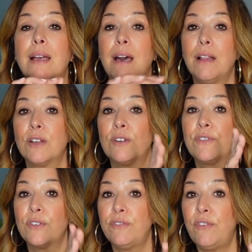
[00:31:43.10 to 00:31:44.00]
color
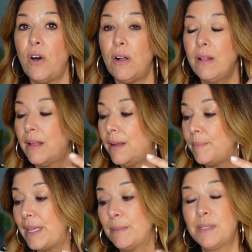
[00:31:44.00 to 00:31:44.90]
for fall, um,
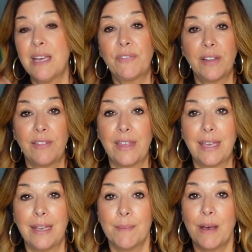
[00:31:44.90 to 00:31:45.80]
and I'm definitely
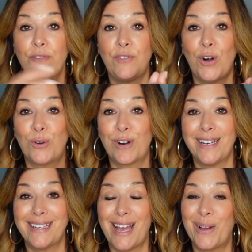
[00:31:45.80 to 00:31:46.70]
thinking about fall
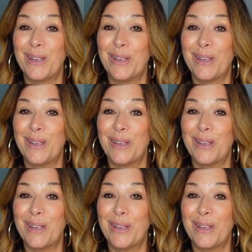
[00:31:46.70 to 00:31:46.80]
right now,